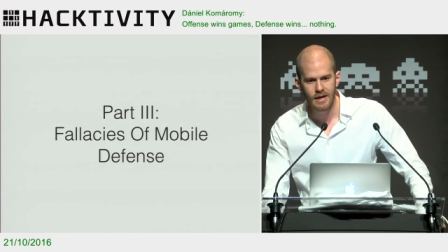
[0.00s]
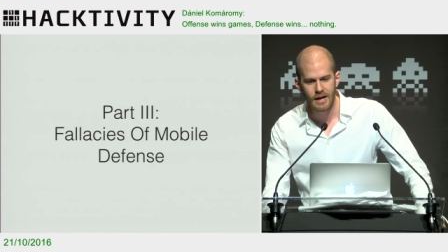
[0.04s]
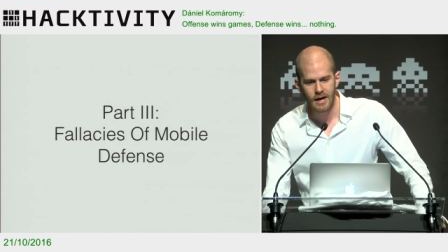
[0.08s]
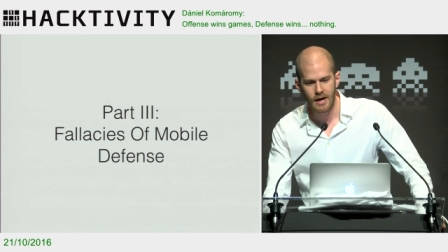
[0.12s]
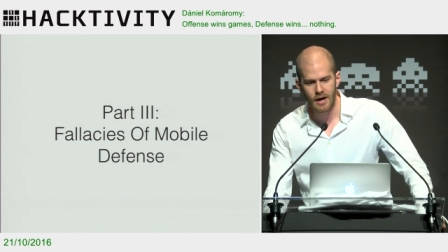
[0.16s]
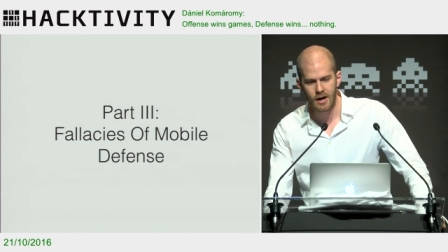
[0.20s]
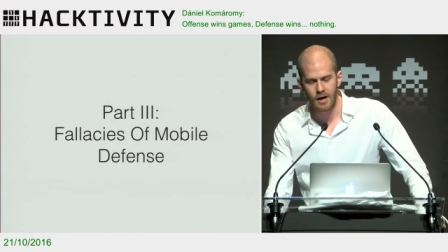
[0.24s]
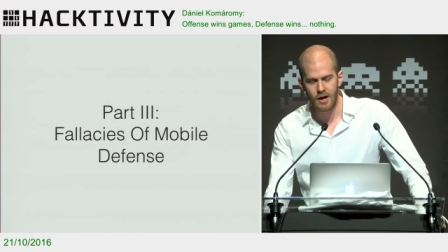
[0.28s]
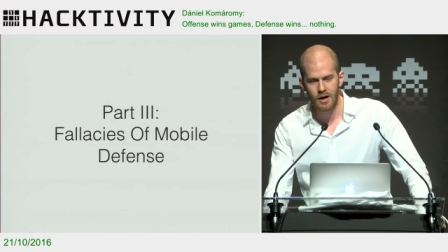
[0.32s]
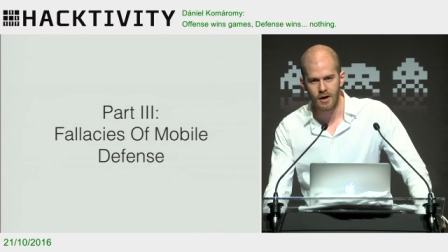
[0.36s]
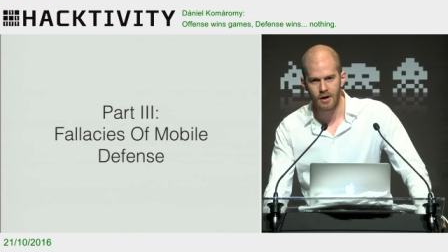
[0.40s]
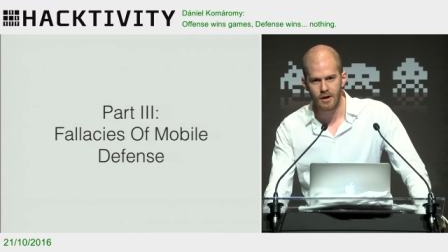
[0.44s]

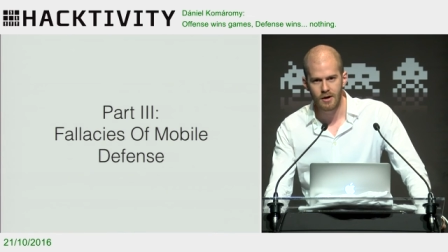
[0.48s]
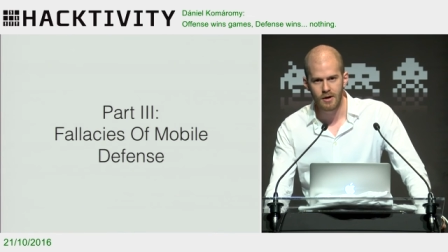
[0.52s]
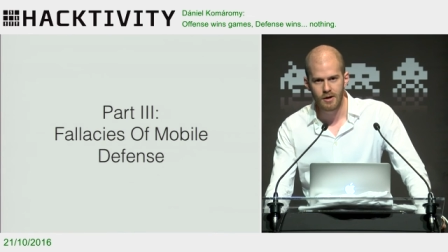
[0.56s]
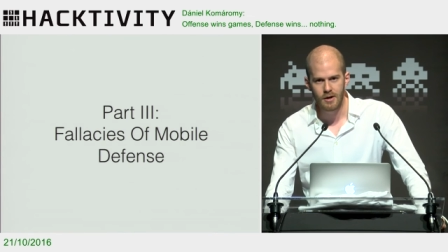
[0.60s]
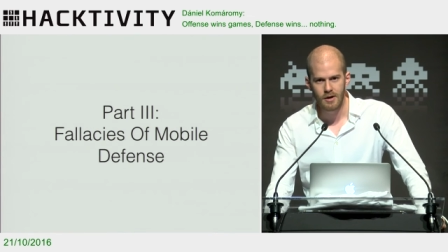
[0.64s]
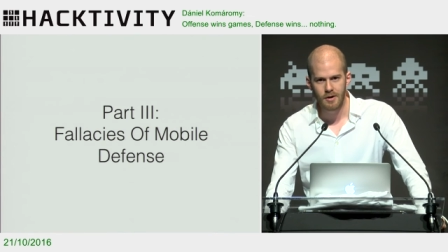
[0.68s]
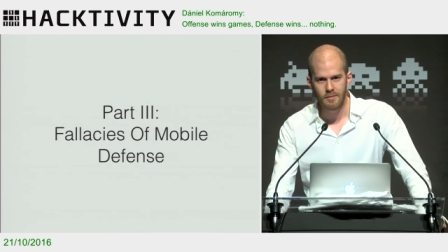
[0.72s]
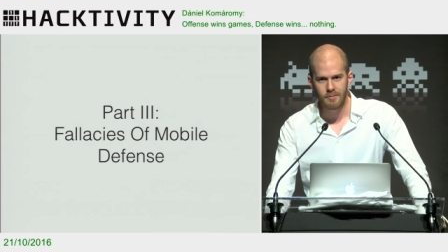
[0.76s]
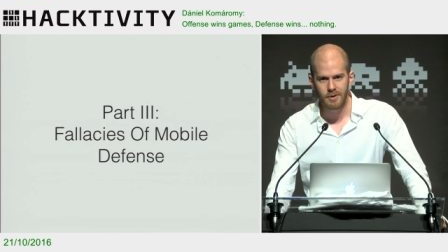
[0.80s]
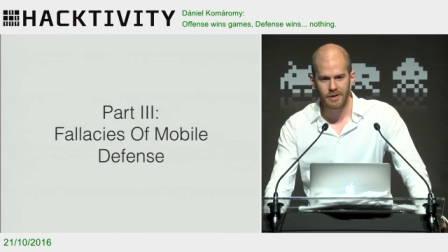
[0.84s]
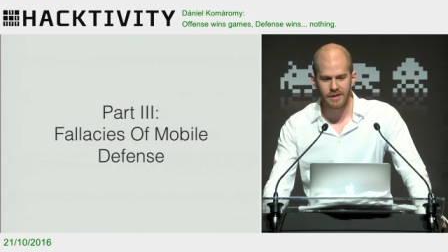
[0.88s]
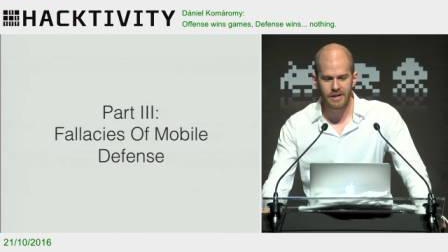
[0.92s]

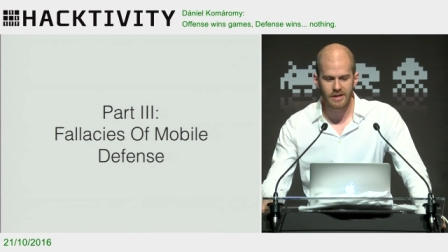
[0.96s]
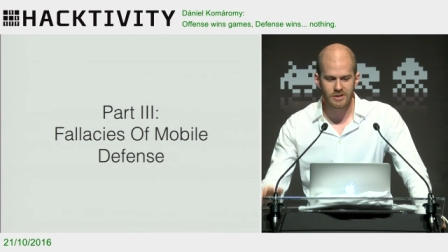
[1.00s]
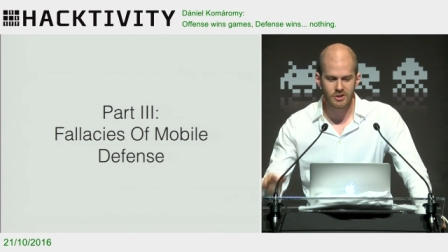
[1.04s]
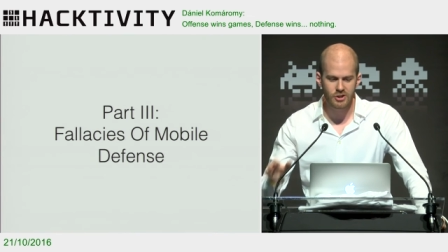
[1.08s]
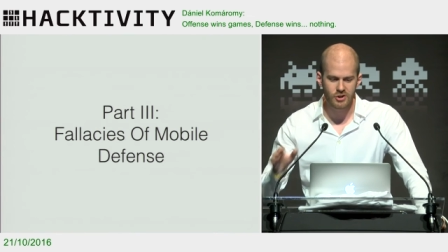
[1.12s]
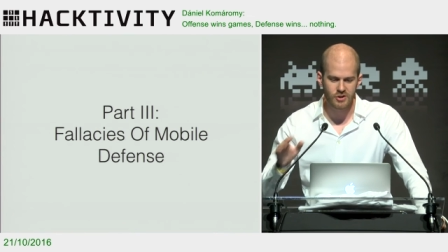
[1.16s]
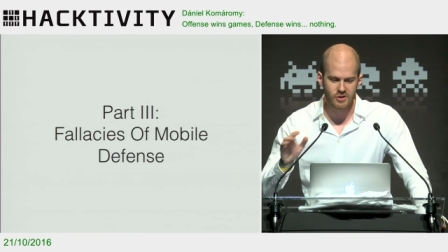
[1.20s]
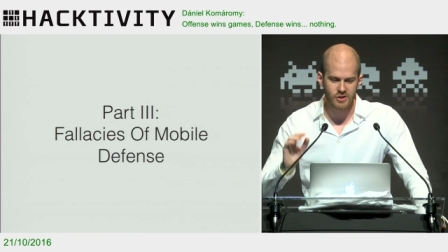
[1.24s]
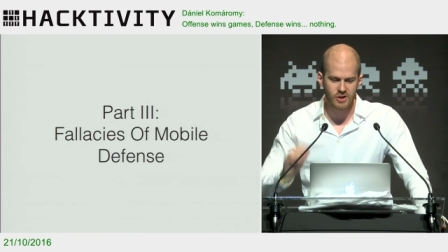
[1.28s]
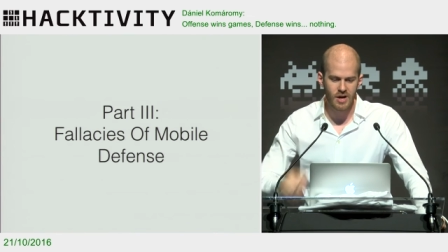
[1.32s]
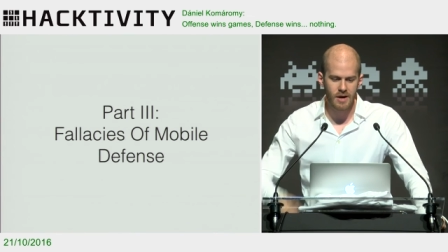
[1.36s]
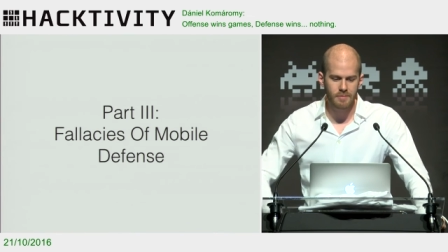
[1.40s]
but there's
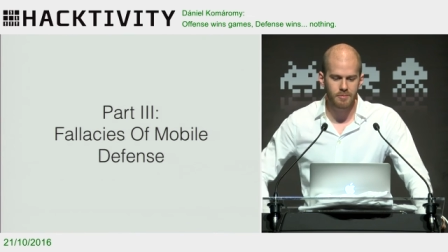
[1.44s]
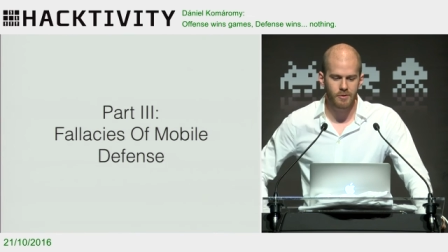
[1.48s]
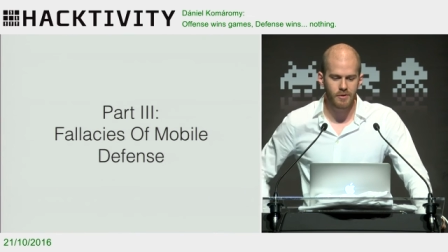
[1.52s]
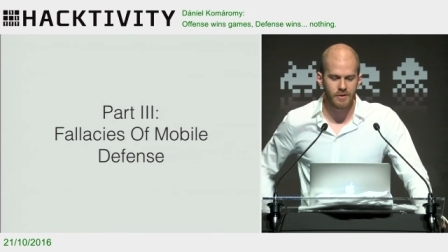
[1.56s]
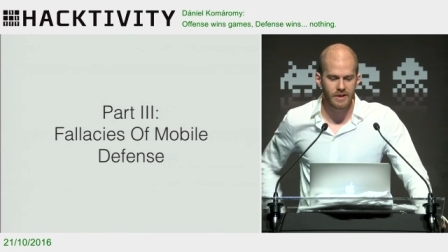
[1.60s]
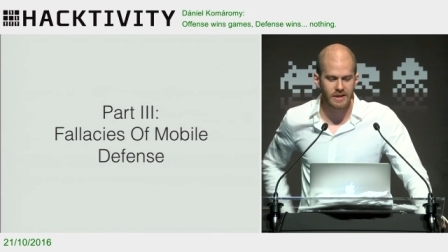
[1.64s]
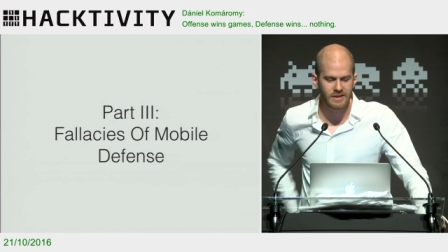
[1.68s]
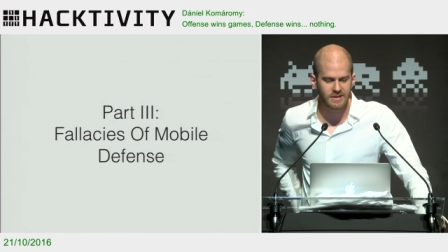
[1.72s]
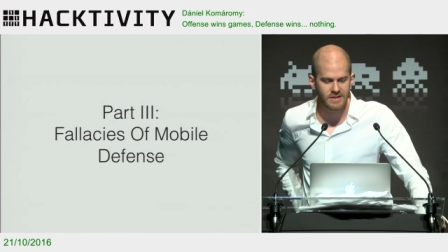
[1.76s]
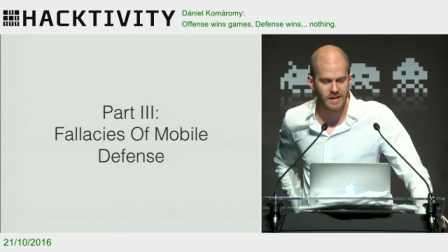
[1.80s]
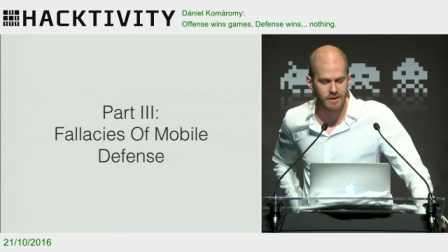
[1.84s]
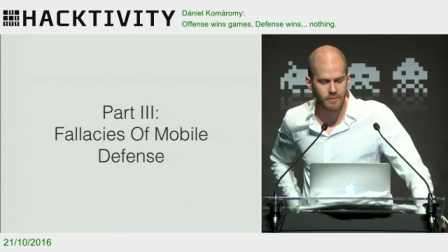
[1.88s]
just a couple of
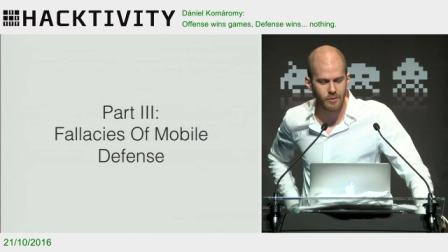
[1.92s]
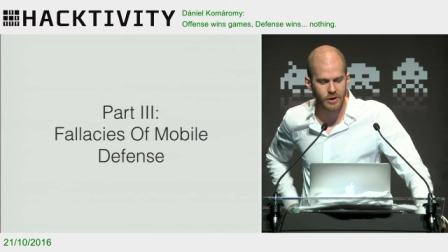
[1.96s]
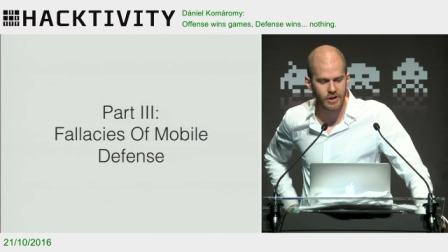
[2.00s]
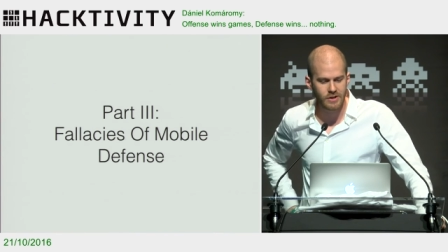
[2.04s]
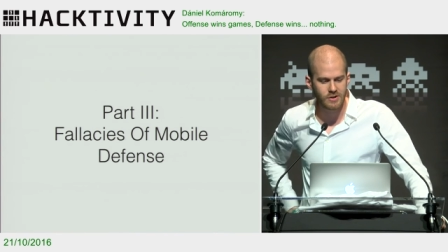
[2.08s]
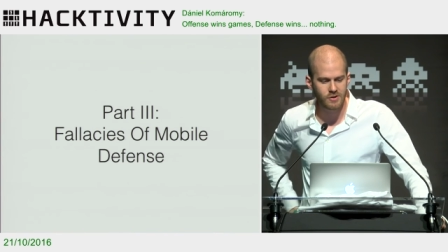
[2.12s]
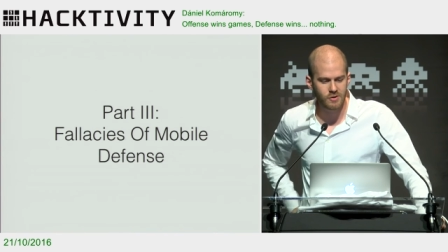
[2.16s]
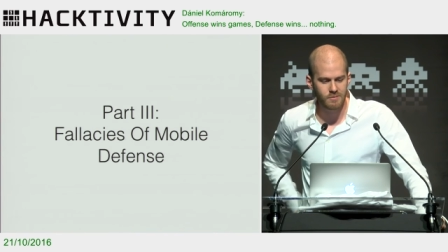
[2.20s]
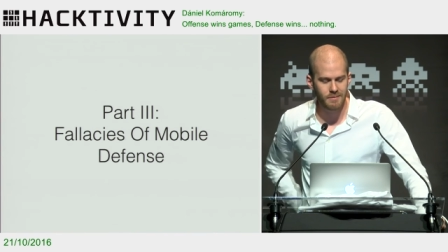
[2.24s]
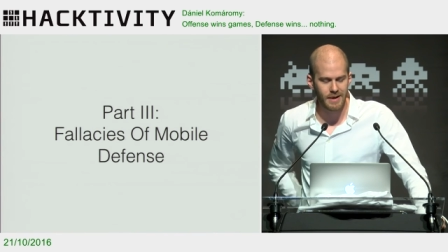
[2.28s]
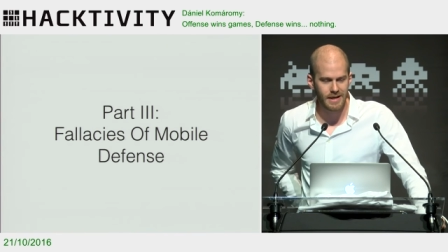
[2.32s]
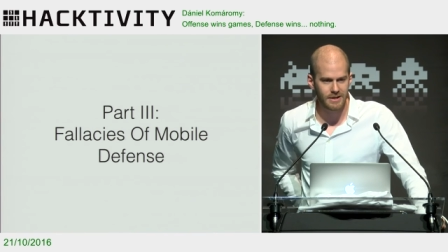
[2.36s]
things I
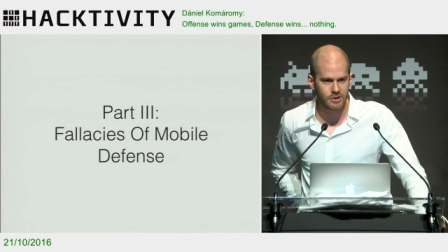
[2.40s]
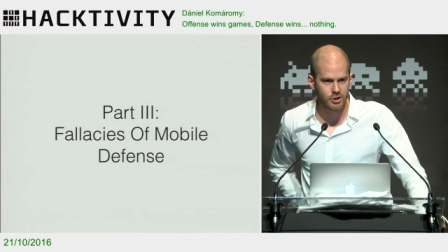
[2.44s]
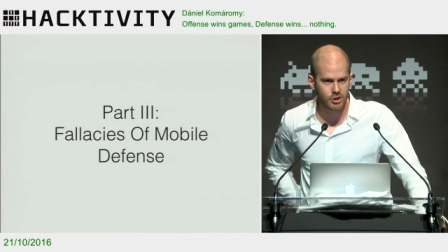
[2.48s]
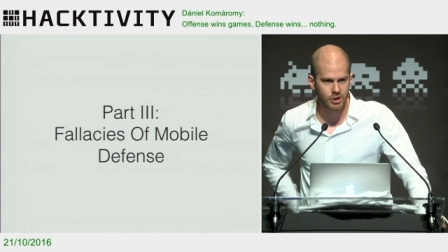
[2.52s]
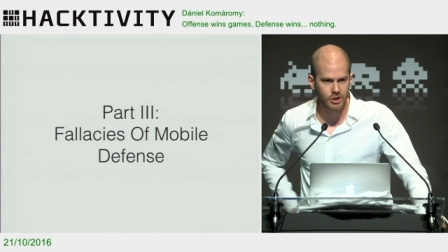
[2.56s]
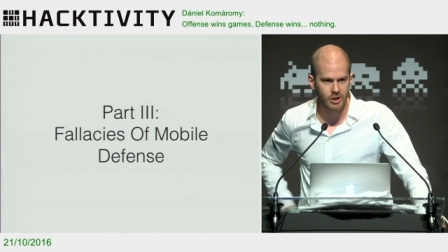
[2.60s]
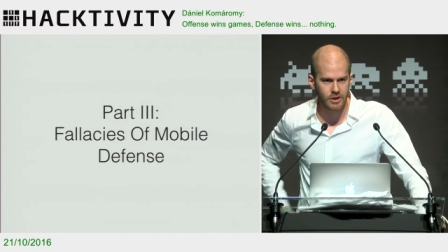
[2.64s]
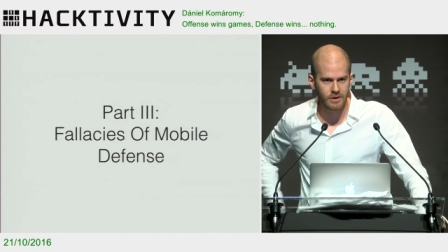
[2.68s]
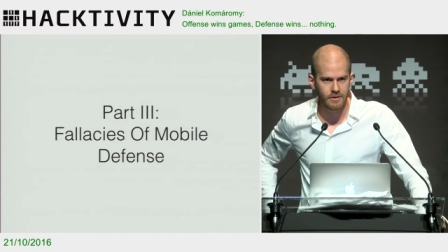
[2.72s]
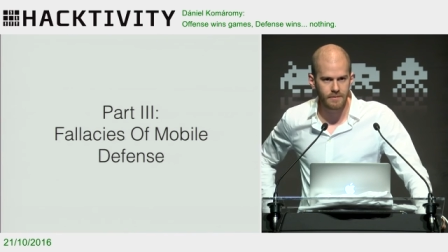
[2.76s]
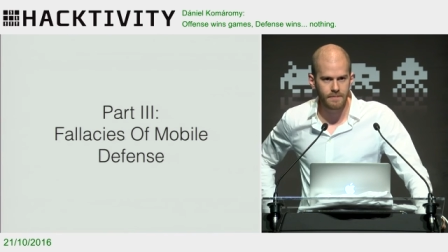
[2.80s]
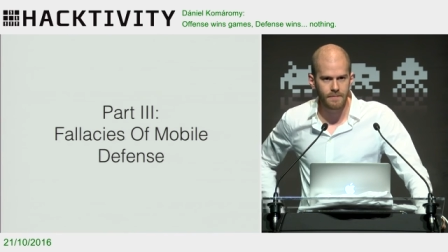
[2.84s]
wanted to
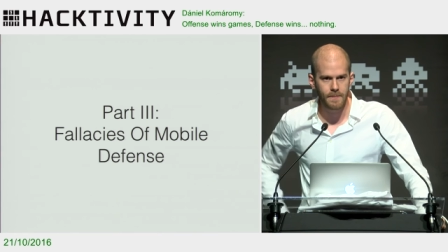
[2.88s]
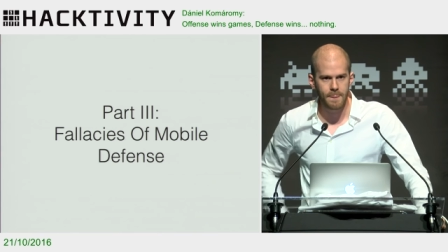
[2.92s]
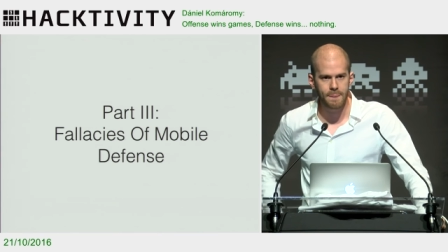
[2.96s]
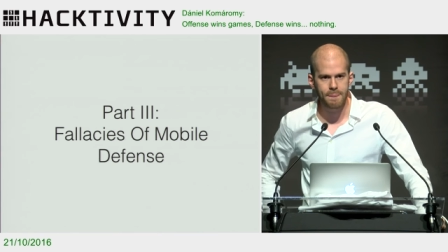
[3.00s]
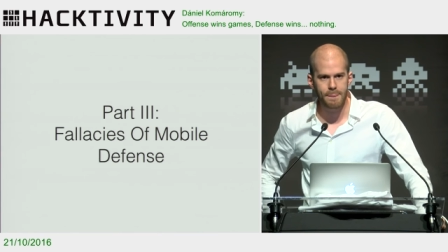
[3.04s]
mention